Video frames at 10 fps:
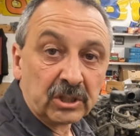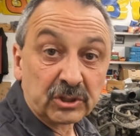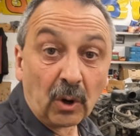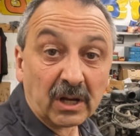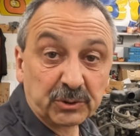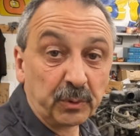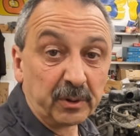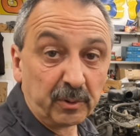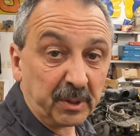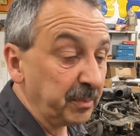So as we
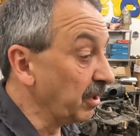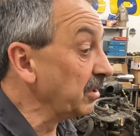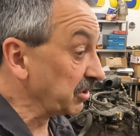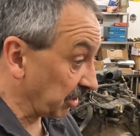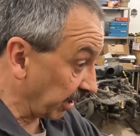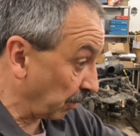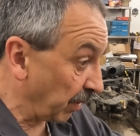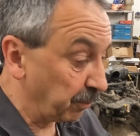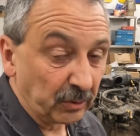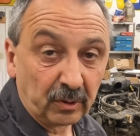rebuild this thing and we
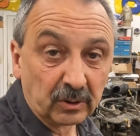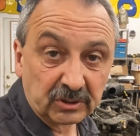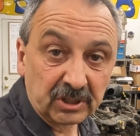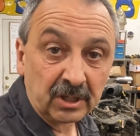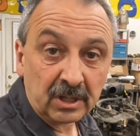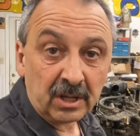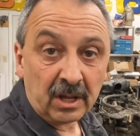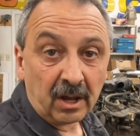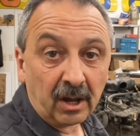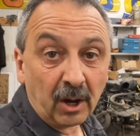put those
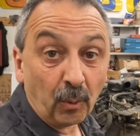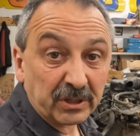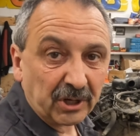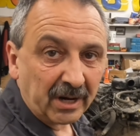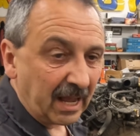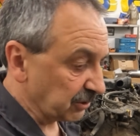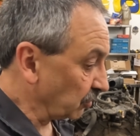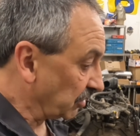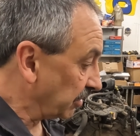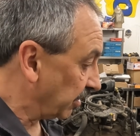one-ton
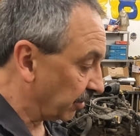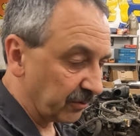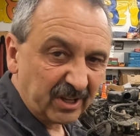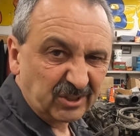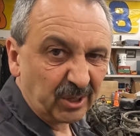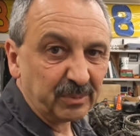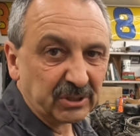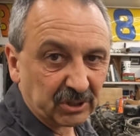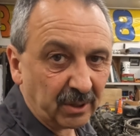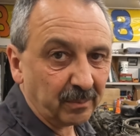axles in here, there's going to be
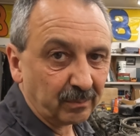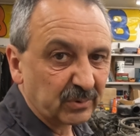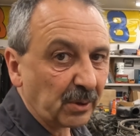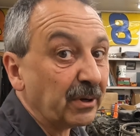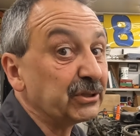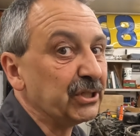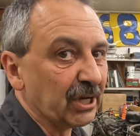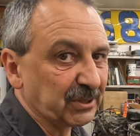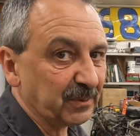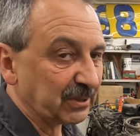some
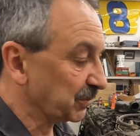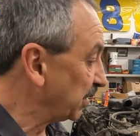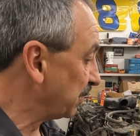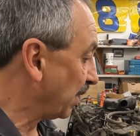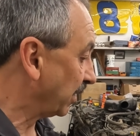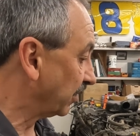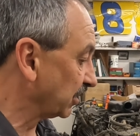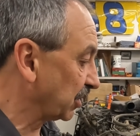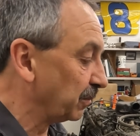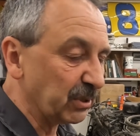adjustments being made.
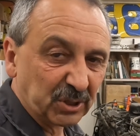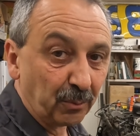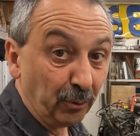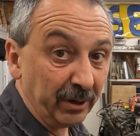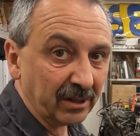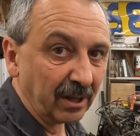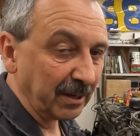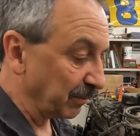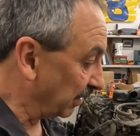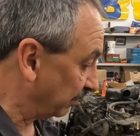There's going to be some
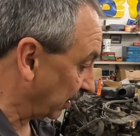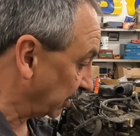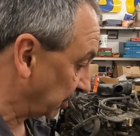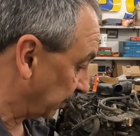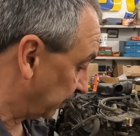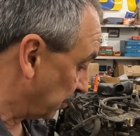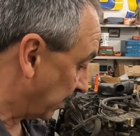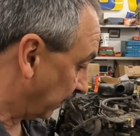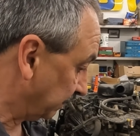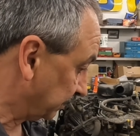realignment of things, if you
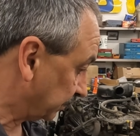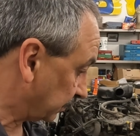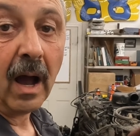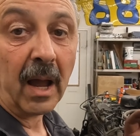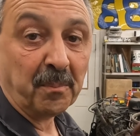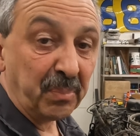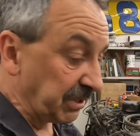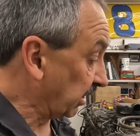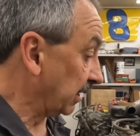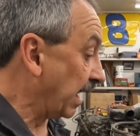will. I
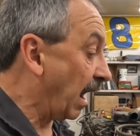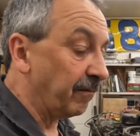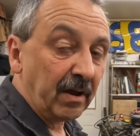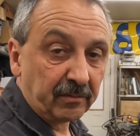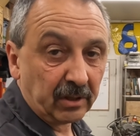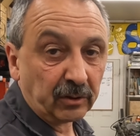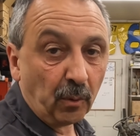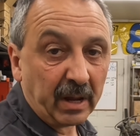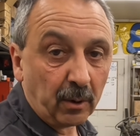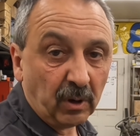basically have everything the
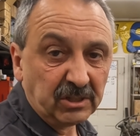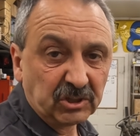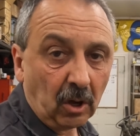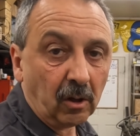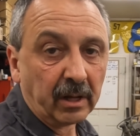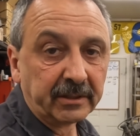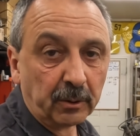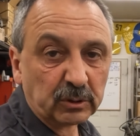way it was. All I did